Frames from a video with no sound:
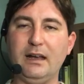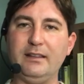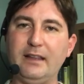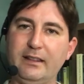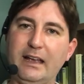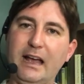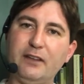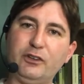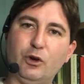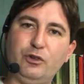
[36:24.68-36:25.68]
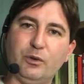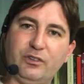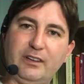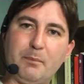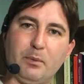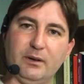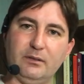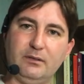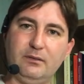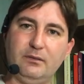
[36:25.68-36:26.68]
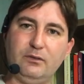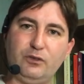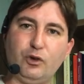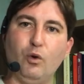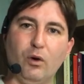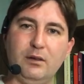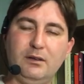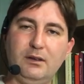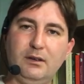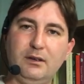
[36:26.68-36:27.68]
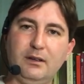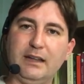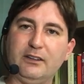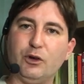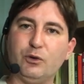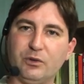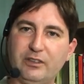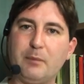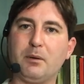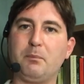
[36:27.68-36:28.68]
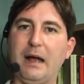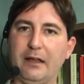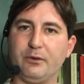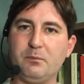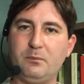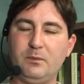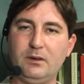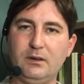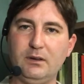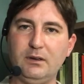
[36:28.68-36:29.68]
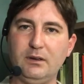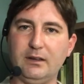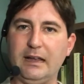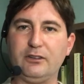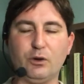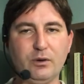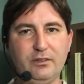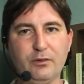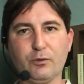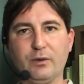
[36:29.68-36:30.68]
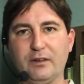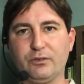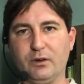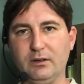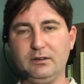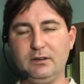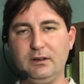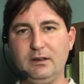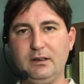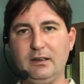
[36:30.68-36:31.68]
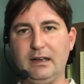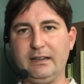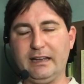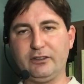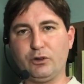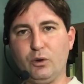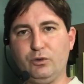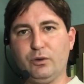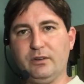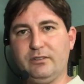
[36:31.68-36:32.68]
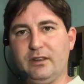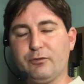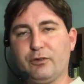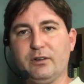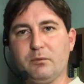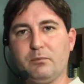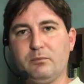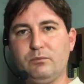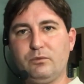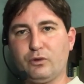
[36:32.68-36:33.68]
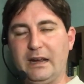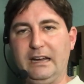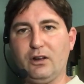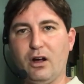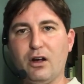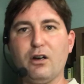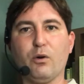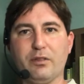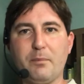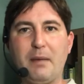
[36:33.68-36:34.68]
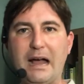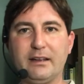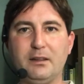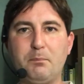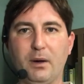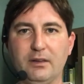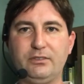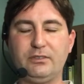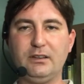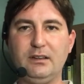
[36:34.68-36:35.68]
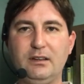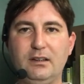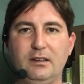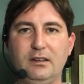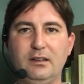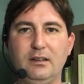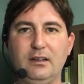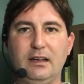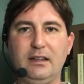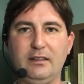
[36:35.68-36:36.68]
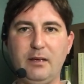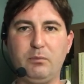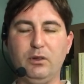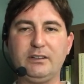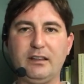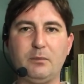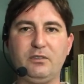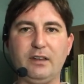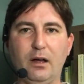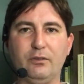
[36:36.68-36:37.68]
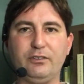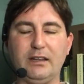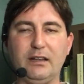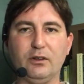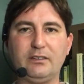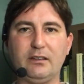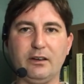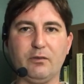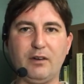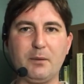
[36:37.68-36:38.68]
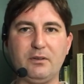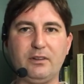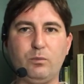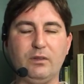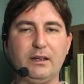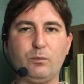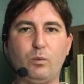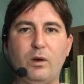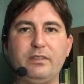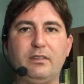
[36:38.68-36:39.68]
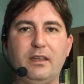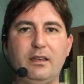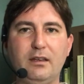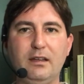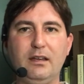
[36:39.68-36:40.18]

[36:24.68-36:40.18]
and then they had to go to a separate school and they had to go to a separate bathroom and they had to go to a different restaurant and they had to go to a different train car or the back of the bus and they looked at themselves and they looked at their environment and said like what the